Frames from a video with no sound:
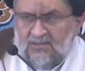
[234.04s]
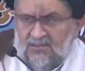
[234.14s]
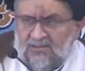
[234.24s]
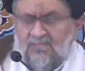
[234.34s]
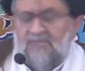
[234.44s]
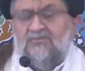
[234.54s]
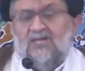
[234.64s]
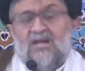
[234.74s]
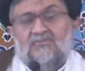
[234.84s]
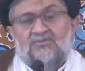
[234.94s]

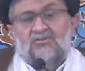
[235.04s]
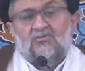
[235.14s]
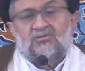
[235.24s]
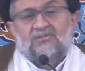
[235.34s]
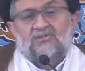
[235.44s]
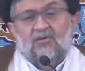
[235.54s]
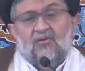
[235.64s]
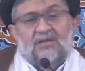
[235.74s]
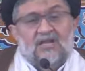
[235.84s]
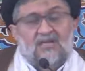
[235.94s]
Sometimes those
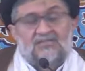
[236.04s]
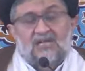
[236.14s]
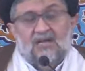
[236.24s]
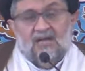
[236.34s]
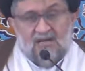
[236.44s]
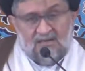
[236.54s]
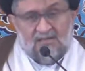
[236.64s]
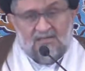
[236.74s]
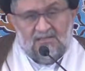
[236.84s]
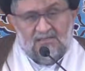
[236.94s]
phenomena are
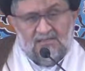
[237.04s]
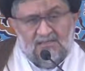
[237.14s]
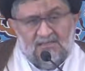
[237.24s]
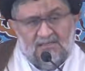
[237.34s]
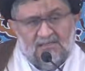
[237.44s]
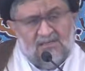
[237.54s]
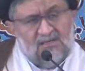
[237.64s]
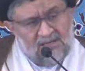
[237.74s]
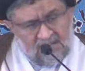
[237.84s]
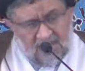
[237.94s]

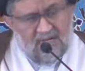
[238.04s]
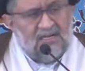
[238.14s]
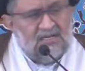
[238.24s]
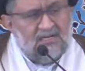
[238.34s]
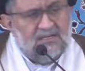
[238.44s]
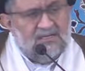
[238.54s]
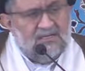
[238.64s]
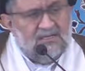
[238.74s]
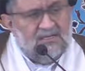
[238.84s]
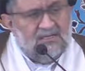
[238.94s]
rare
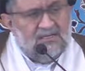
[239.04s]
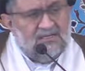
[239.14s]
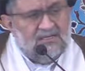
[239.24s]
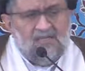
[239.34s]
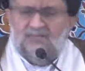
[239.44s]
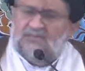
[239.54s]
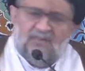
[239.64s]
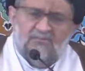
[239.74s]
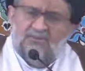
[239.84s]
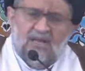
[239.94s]
and
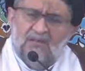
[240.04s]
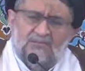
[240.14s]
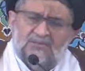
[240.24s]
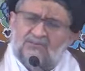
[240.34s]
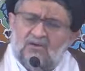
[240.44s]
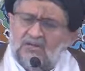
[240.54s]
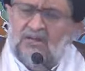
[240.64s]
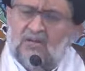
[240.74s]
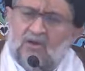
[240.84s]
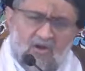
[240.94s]
sometimes very
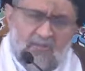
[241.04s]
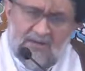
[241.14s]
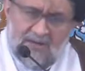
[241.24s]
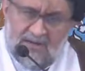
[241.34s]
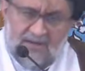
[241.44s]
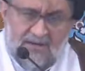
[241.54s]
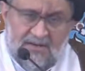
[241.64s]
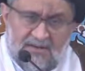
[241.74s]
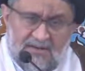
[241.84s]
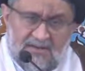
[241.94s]
common,
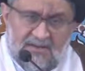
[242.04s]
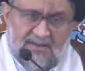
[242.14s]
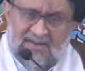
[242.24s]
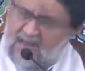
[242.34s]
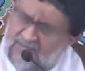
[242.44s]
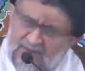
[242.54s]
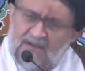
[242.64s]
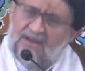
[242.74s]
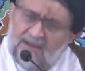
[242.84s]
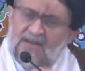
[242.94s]
and every
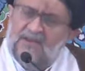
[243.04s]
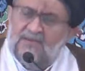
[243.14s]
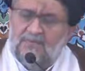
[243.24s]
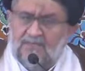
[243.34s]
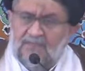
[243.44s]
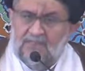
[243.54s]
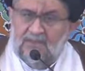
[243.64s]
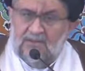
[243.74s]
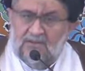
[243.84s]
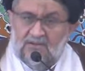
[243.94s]
day
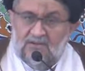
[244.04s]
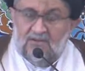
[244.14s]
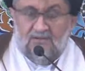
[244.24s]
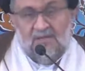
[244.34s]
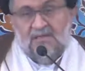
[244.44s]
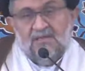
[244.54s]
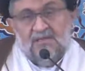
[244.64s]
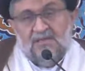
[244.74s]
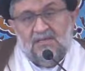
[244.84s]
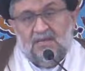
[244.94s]
we
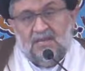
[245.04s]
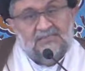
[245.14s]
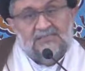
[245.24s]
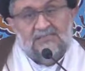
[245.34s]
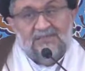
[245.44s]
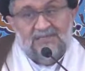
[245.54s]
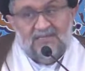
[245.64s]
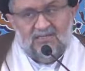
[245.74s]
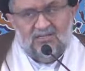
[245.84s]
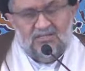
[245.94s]

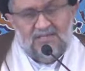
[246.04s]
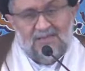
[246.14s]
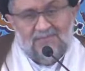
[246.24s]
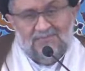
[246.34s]
experience them.